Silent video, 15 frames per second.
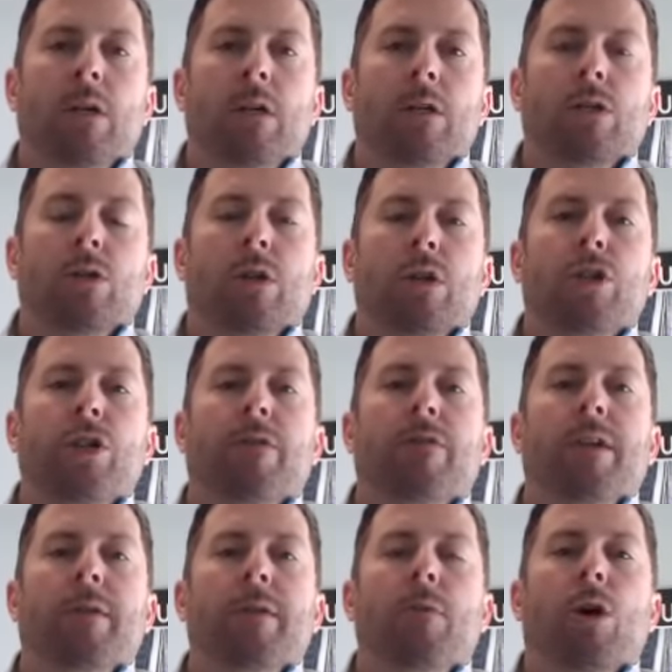So, in a
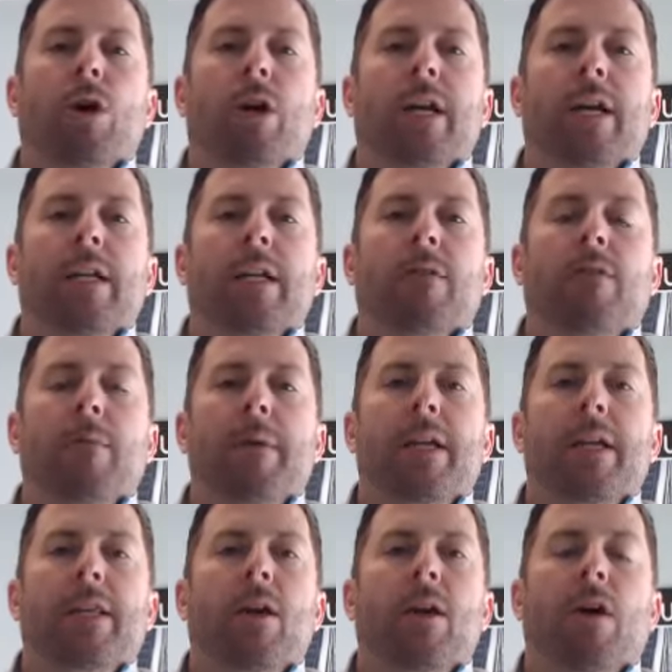shifting market, if I'm
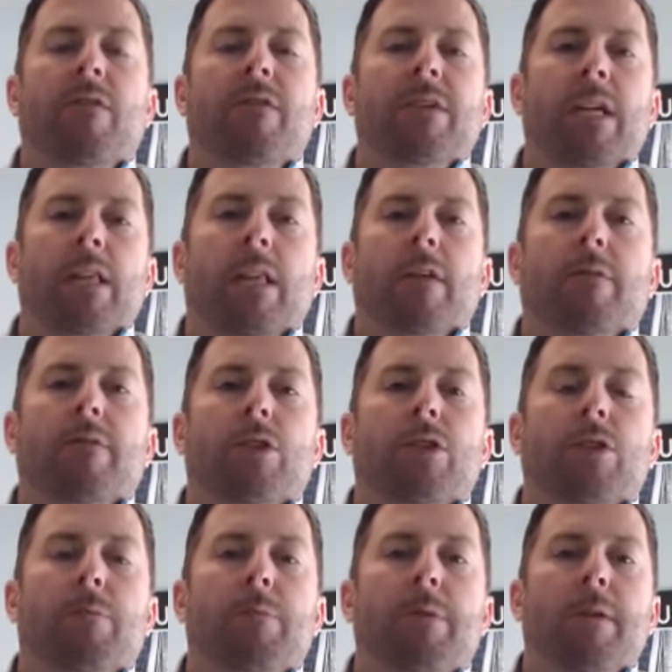in the office, I leverage
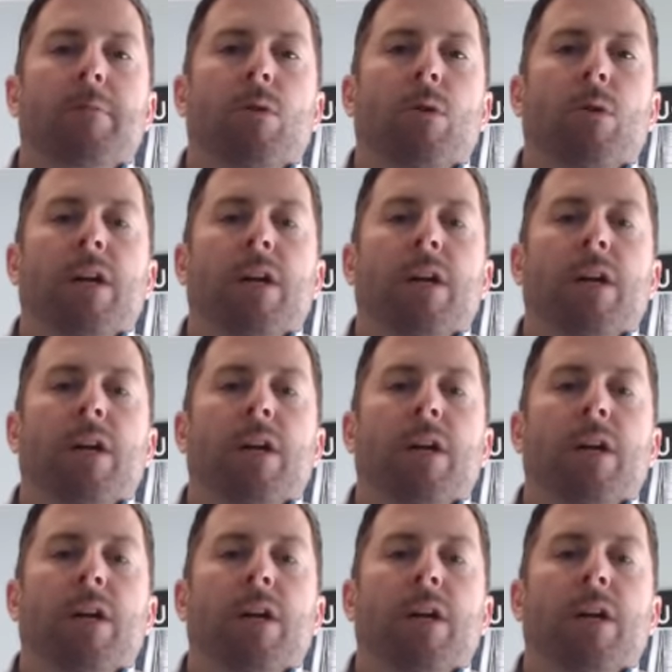the people.